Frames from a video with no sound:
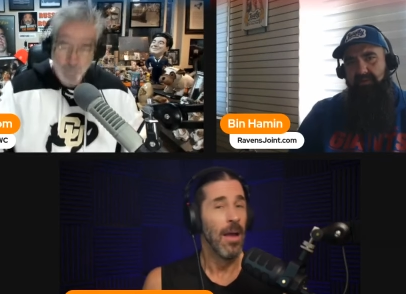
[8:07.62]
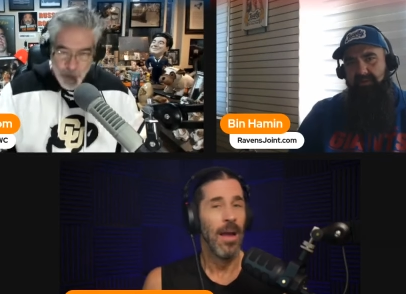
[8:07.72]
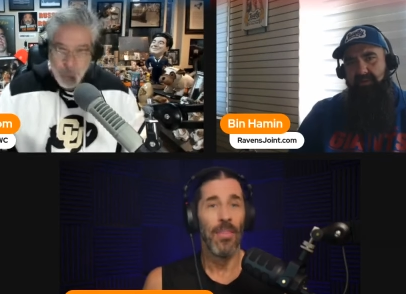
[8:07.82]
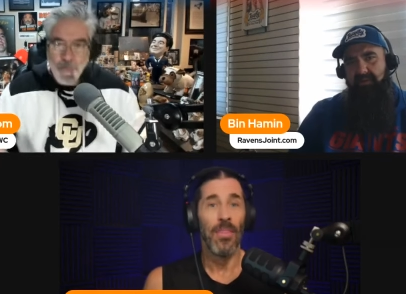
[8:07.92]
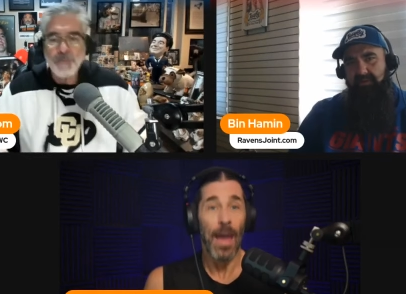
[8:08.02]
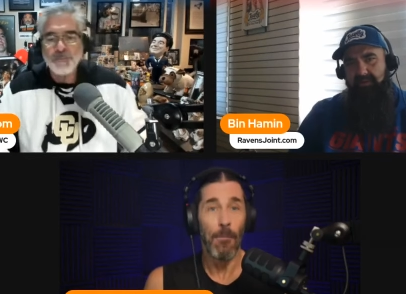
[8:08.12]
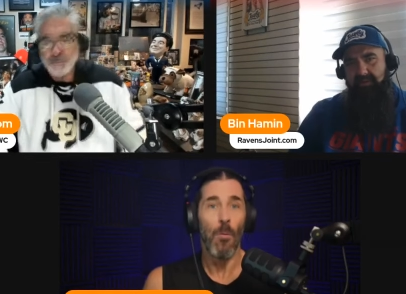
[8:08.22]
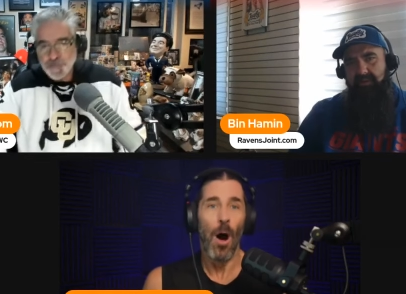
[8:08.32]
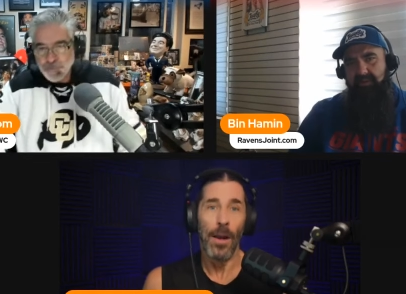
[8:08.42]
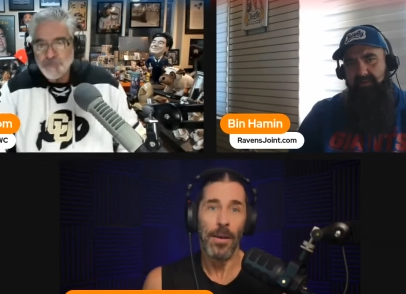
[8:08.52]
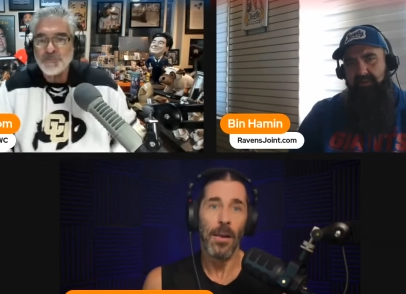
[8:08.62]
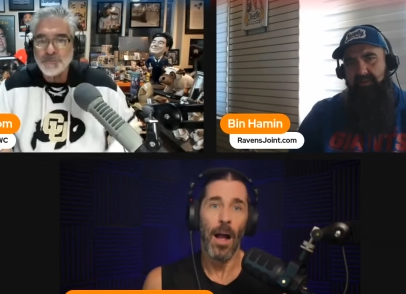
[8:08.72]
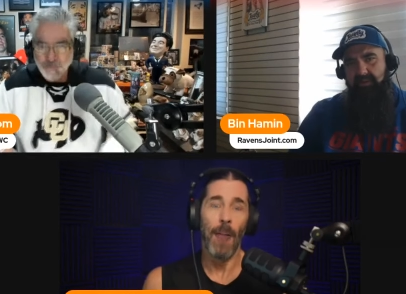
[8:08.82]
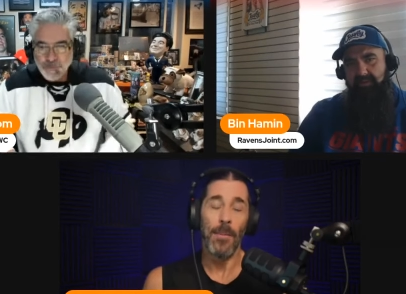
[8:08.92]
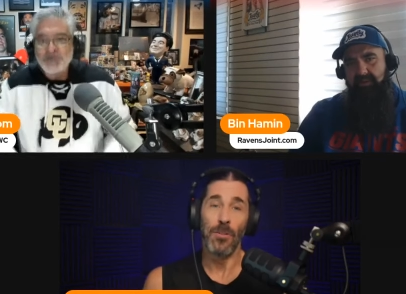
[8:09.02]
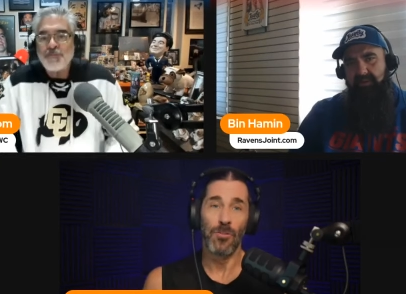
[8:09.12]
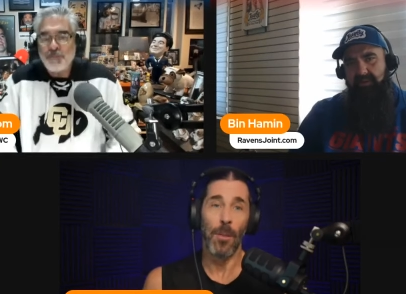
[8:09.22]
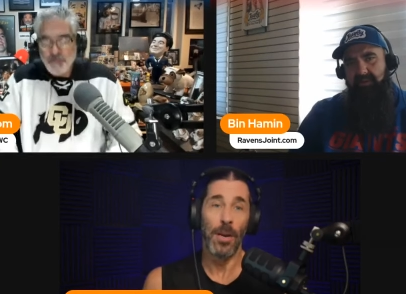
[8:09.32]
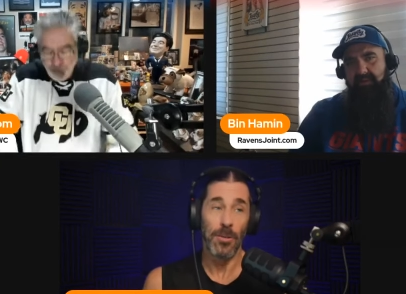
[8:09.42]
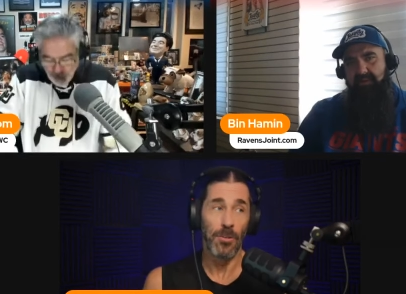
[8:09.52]
Speaker 1: Mm-hmm. Then what? I mean,
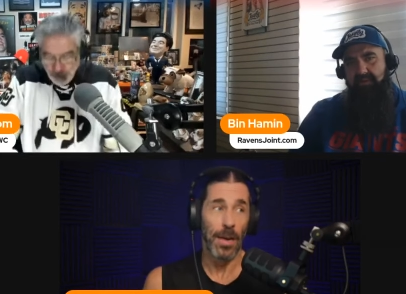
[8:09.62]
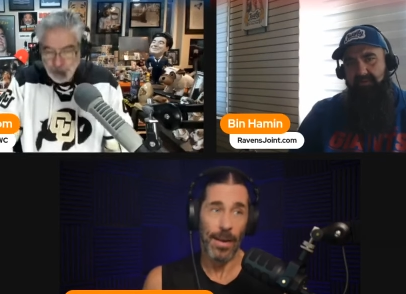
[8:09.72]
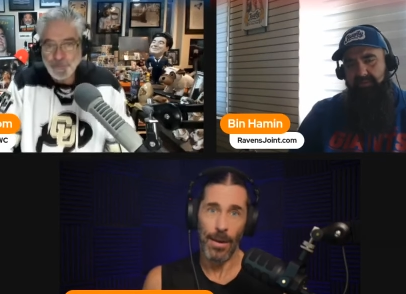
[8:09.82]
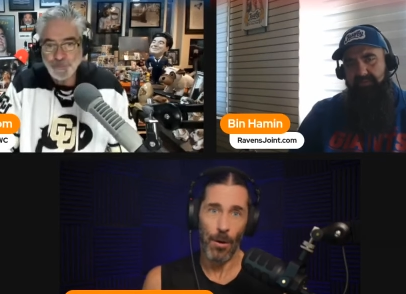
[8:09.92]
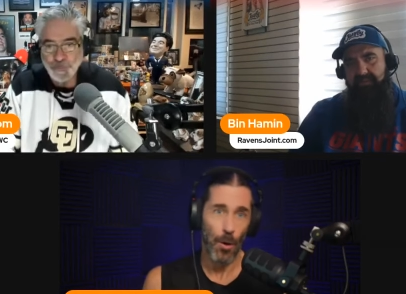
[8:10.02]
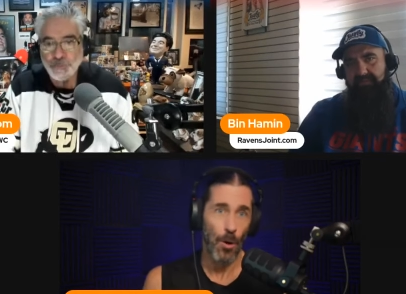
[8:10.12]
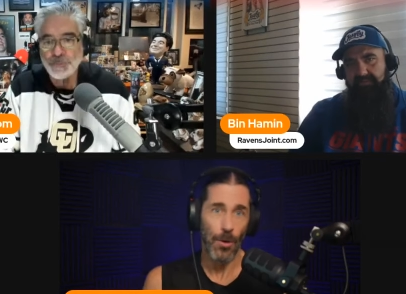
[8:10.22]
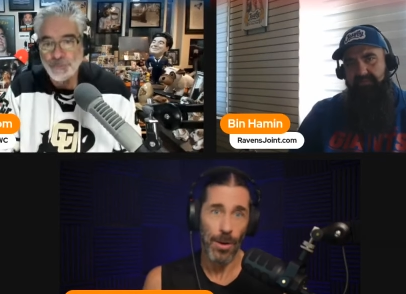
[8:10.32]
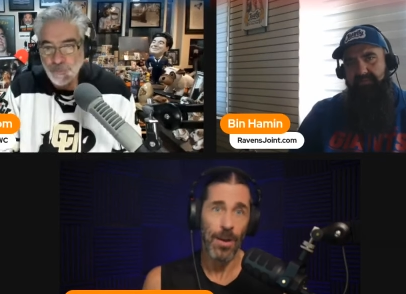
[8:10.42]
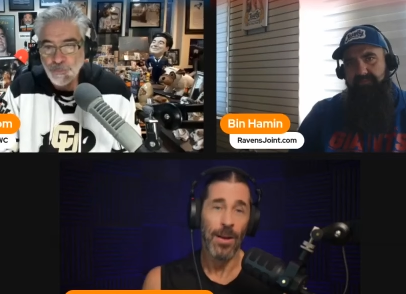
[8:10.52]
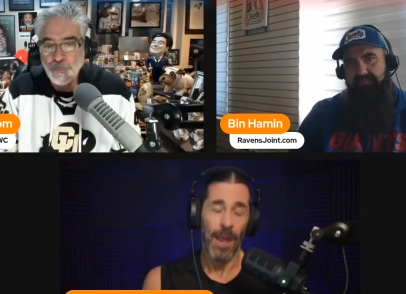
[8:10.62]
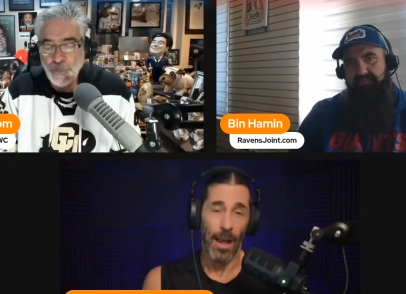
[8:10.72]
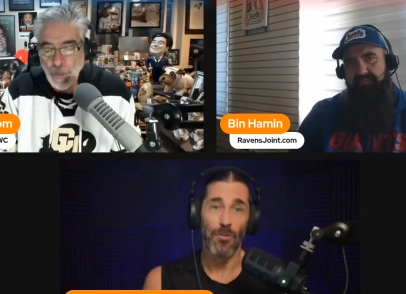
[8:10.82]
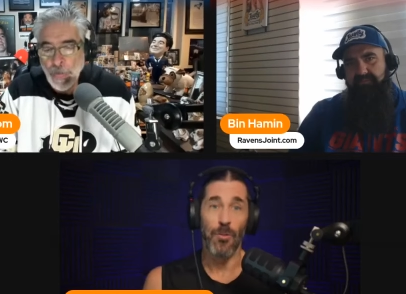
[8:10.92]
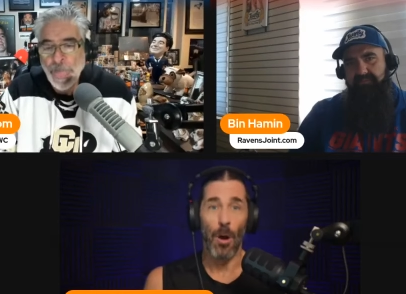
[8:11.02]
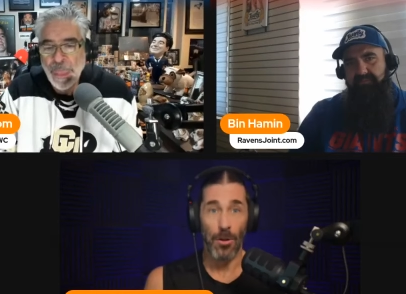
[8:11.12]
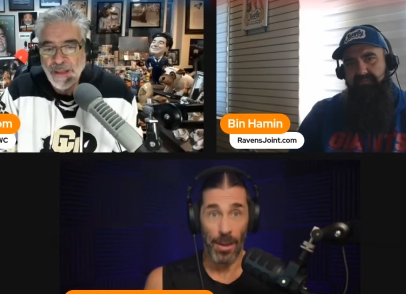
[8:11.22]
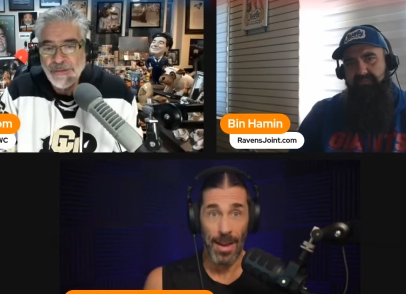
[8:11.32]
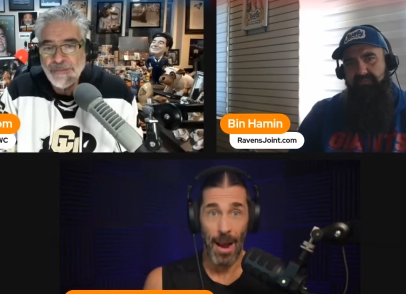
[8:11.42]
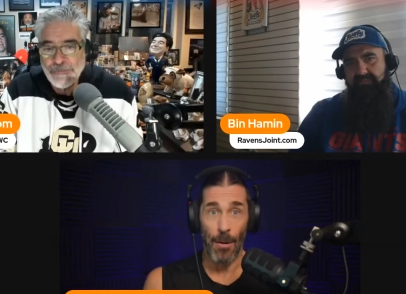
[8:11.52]
somebody's going to get hurt as far as
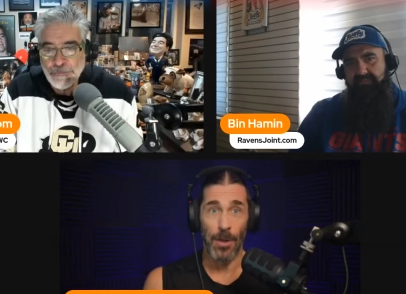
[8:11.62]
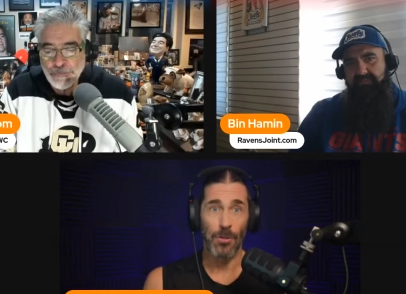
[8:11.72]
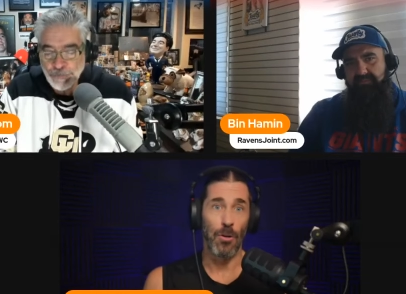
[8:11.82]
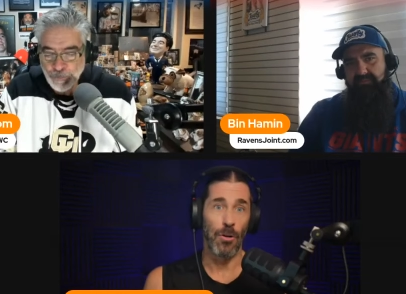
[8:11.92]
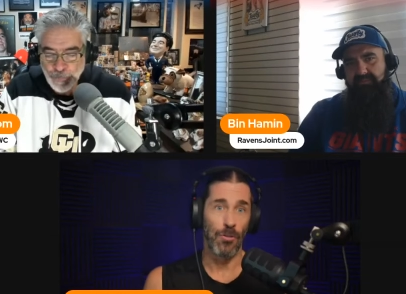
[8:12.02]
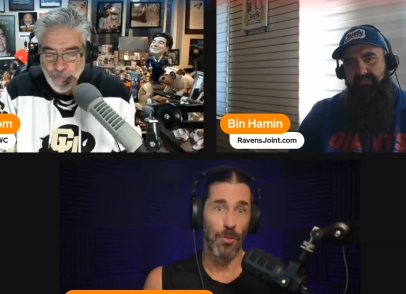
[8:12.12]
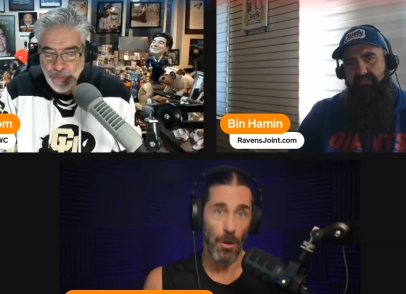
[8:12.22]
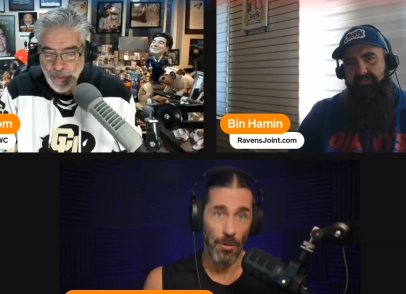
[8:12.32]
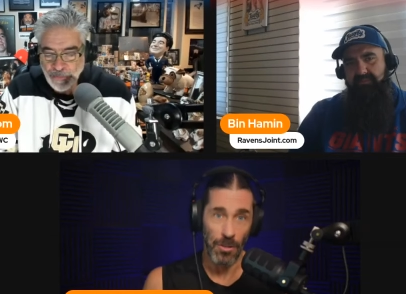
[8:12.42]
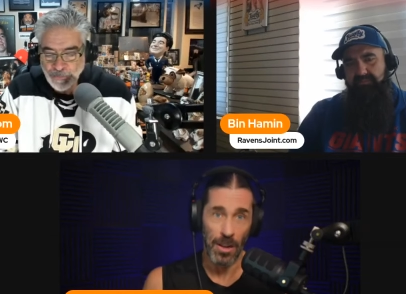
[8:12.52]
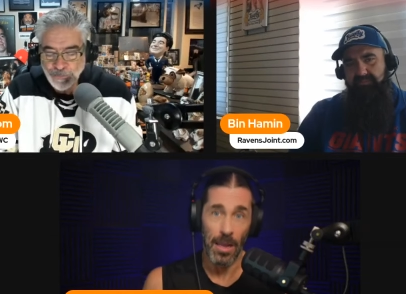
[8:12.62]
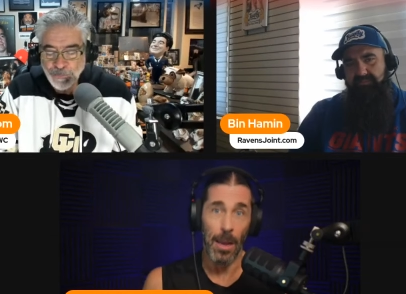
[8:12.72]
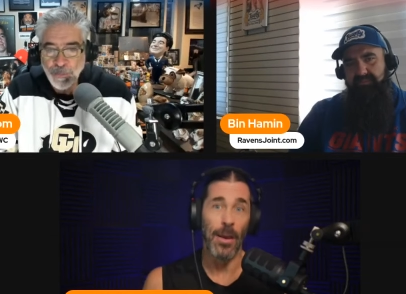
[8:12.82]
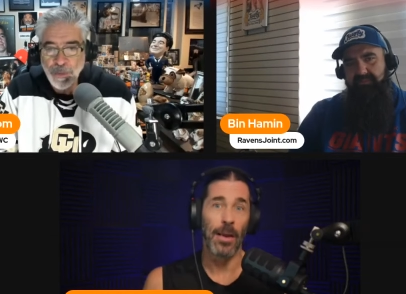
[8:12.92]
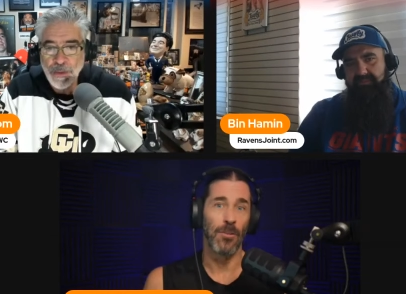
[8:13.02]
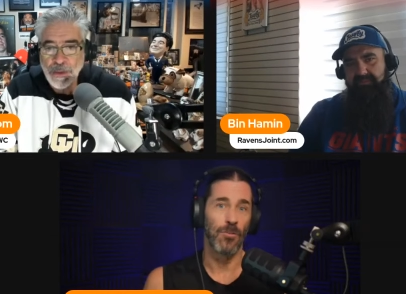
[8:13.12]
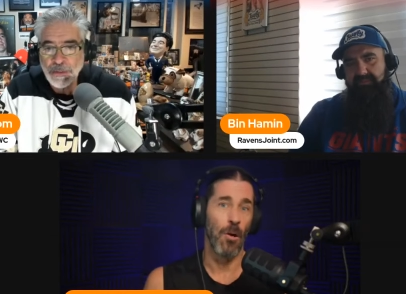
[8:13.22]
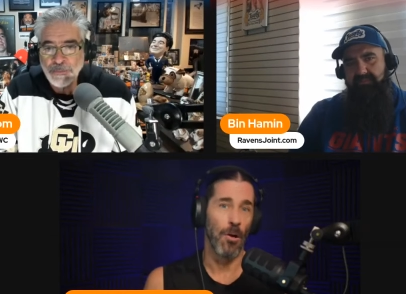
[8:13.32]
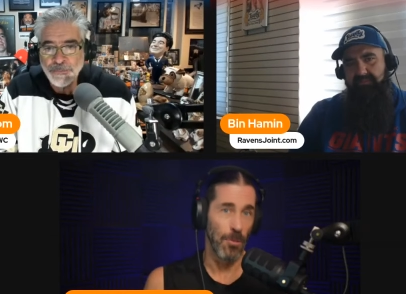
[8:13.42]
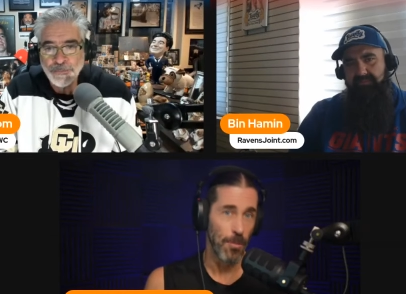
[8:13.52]
a character, as far as the gimmick, as
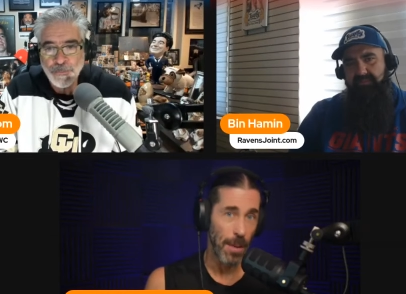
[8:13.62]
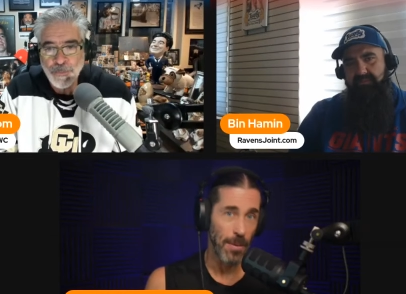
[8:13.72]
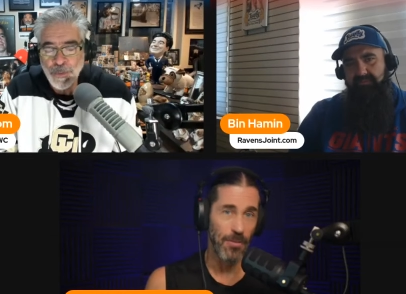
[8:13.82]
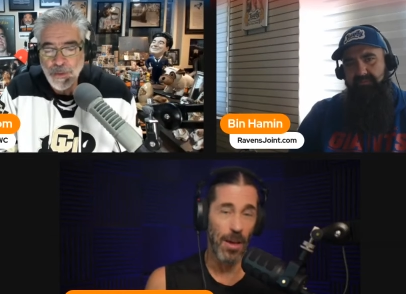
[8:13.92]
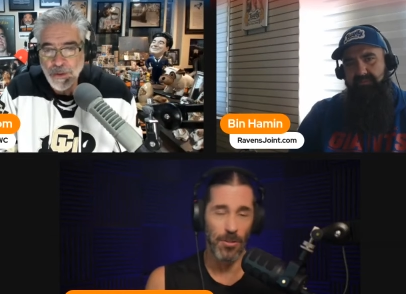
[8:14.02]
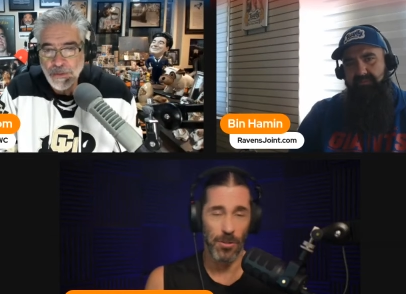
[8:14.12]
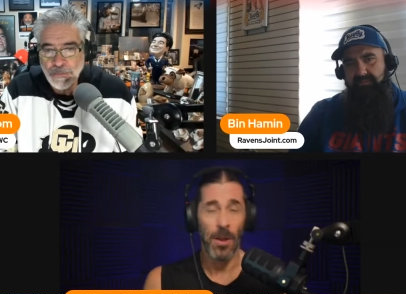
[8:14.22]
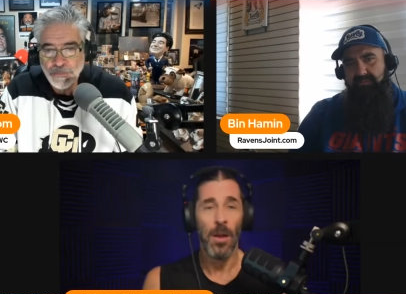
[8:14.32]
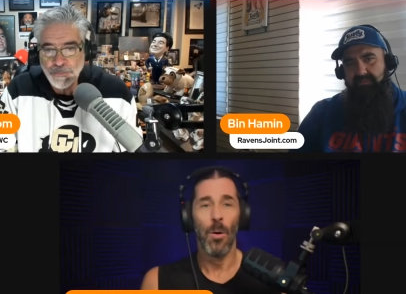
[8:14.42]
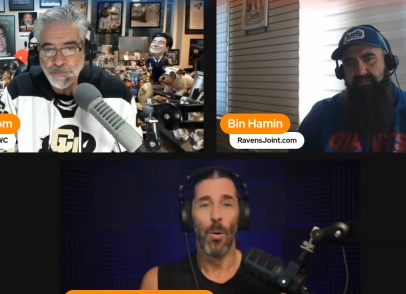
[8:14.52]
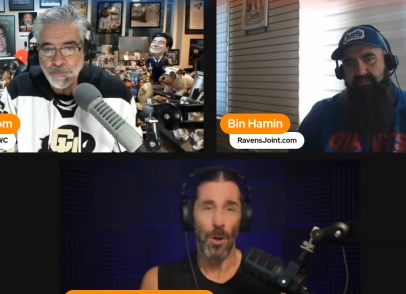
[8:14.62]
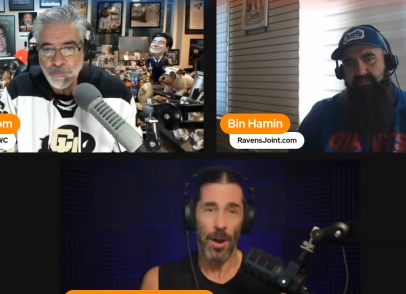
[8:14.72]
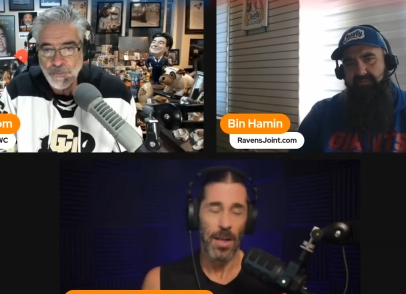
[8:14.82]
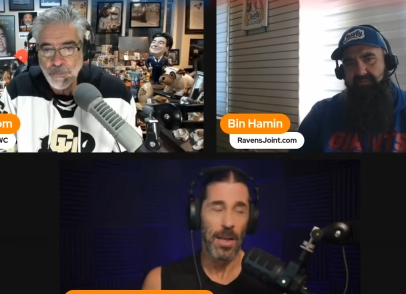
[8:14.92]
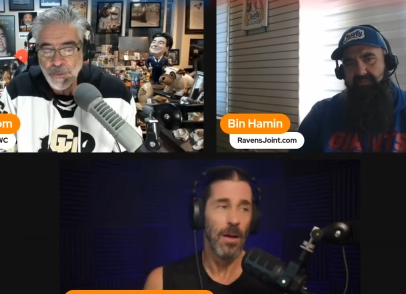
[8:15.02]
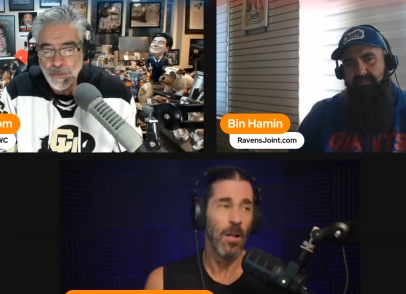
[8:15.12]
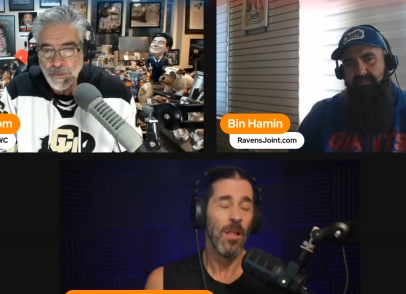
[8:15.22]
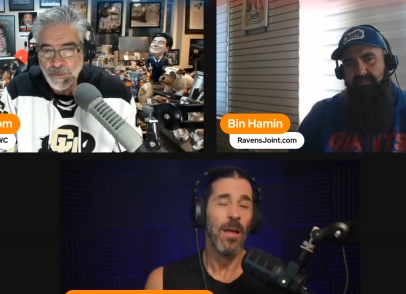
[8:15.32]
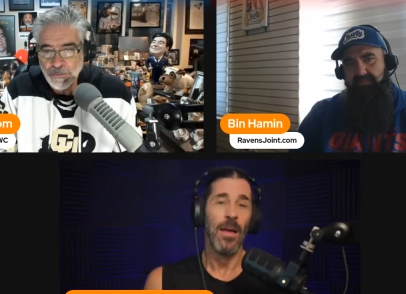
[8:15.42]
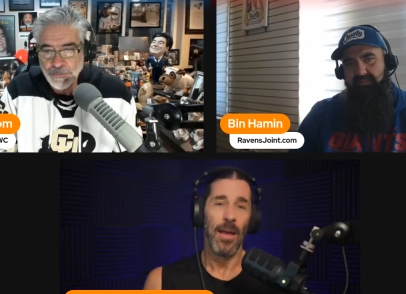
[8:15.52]
far as a babyface or a heel.